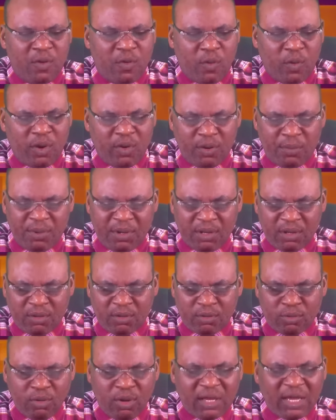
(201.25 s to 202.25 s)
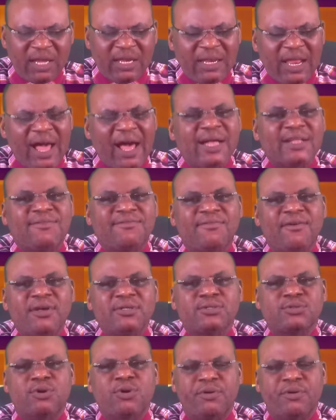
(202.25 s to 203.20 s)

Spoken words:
We will be looking at 1